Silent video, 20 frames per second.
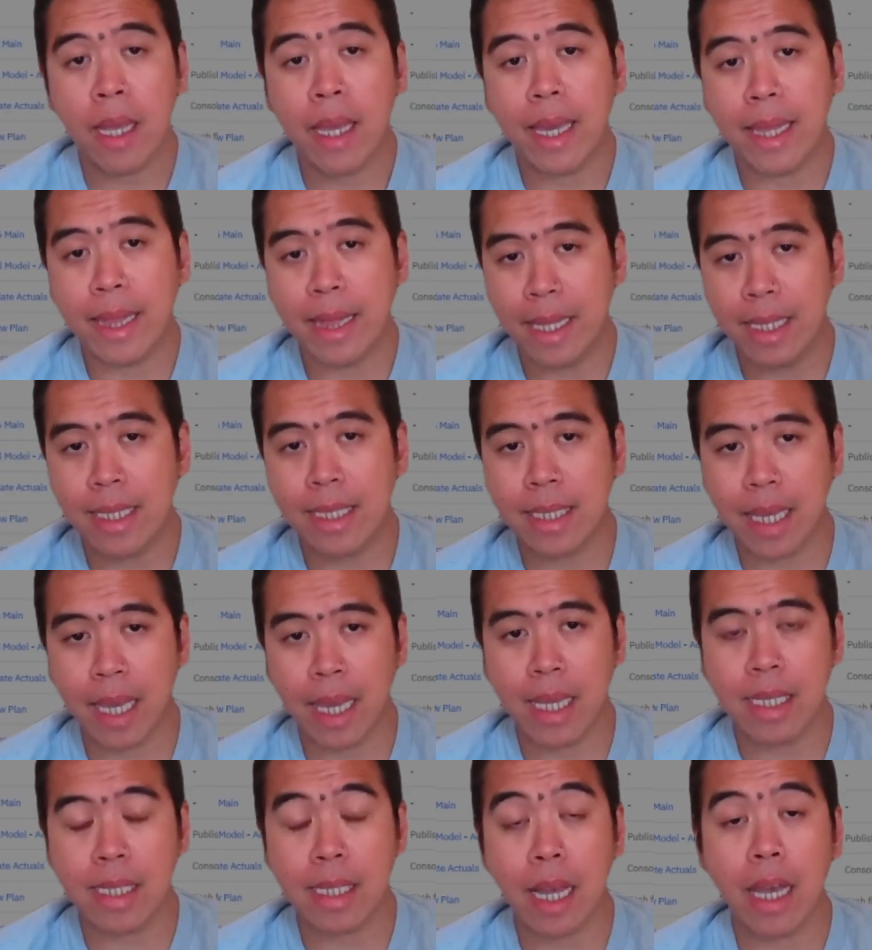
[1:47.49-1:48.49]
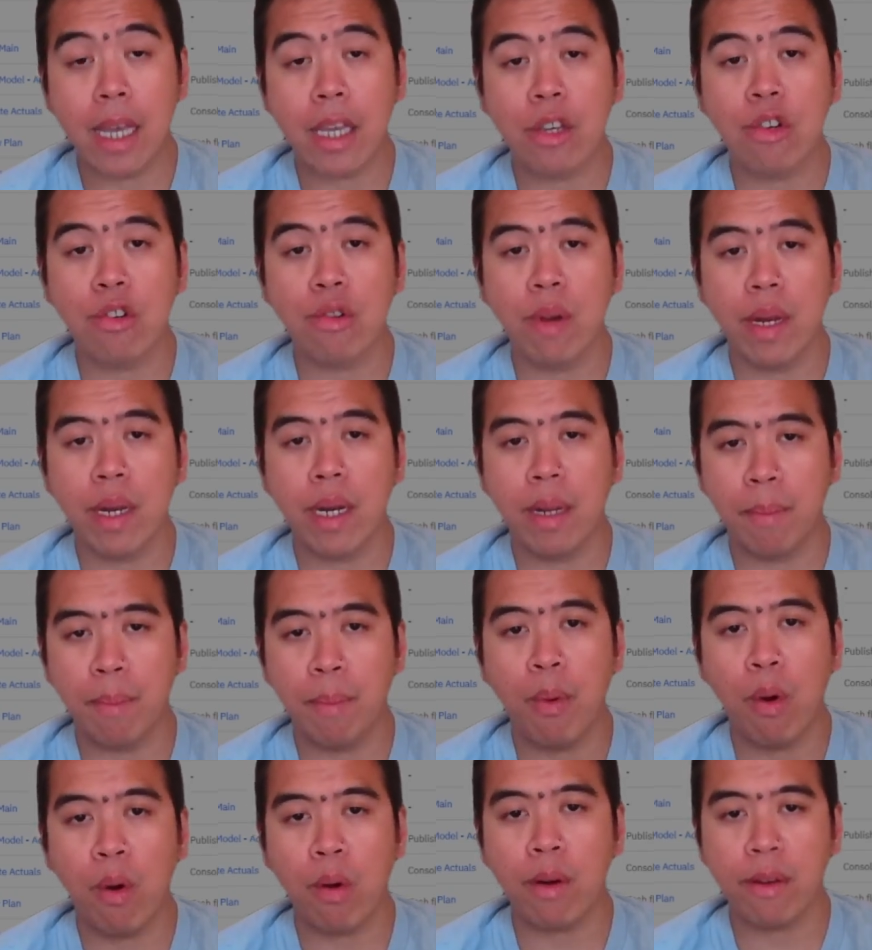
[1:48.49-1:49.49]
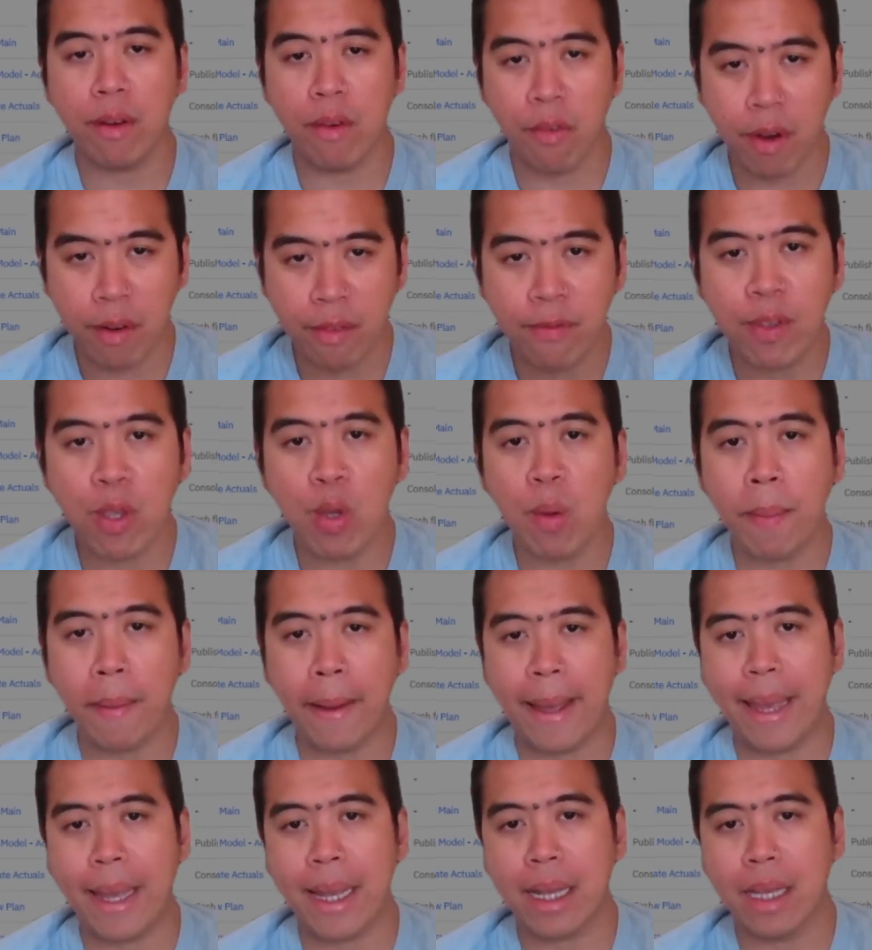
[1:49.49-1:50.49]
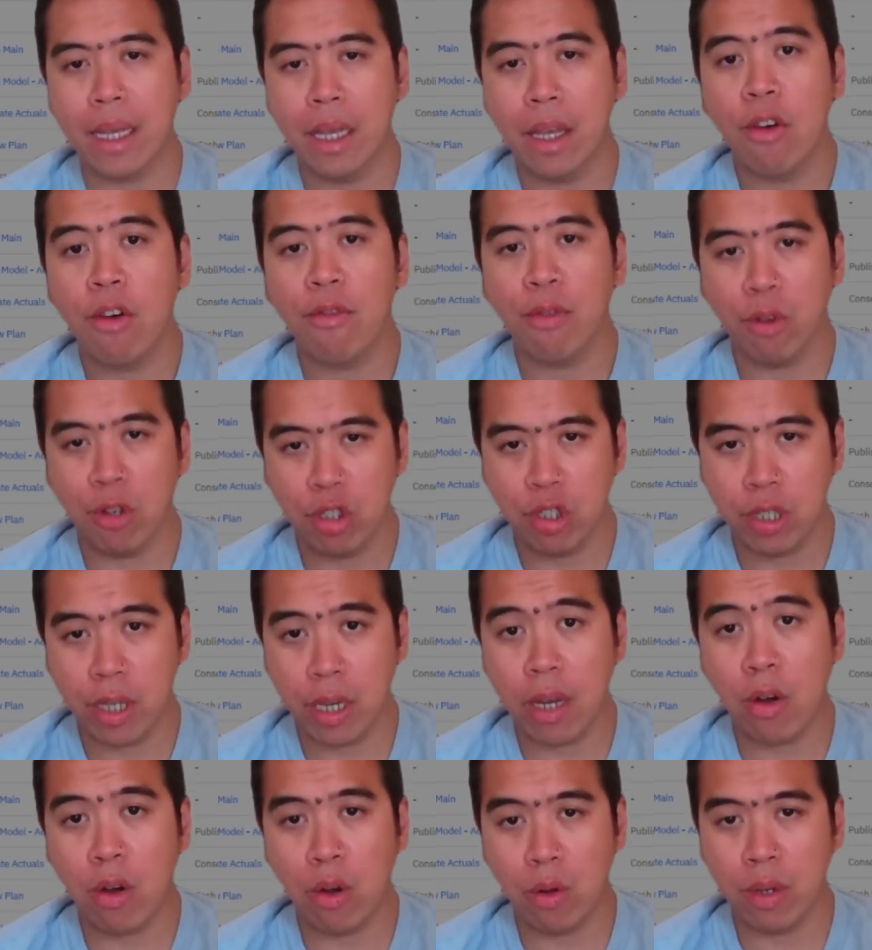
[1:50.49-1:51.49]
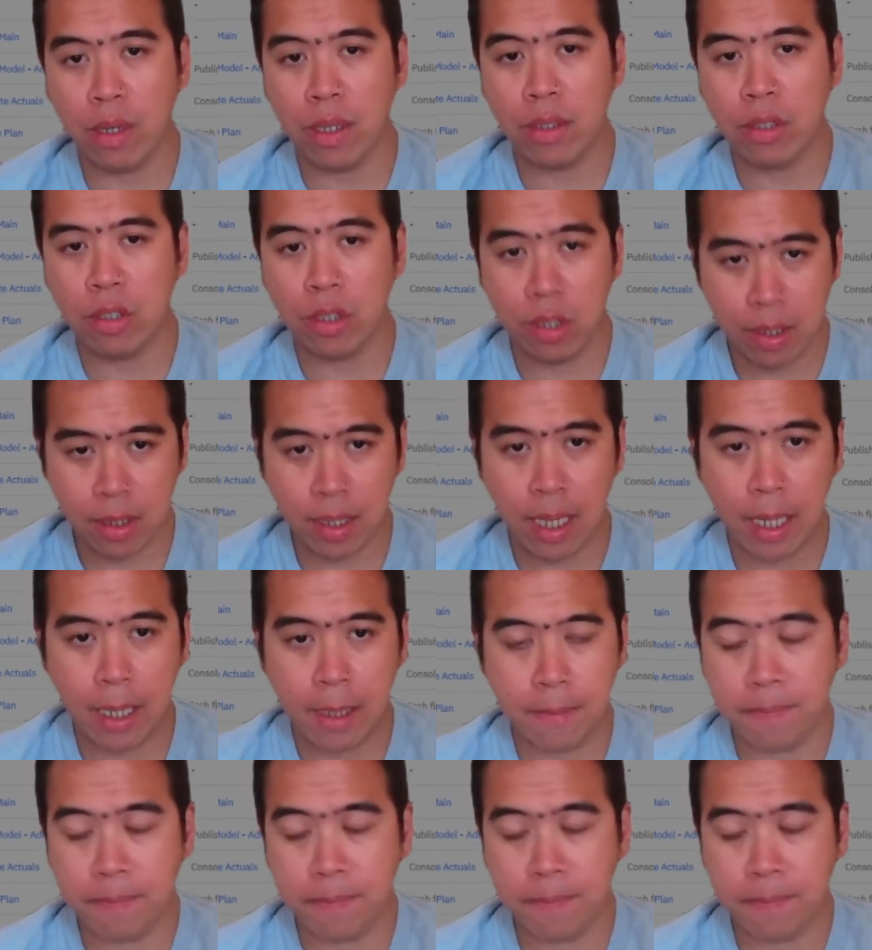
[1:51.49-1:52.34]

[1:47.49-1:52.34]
In this case, I created a board review pack for shareholders to see.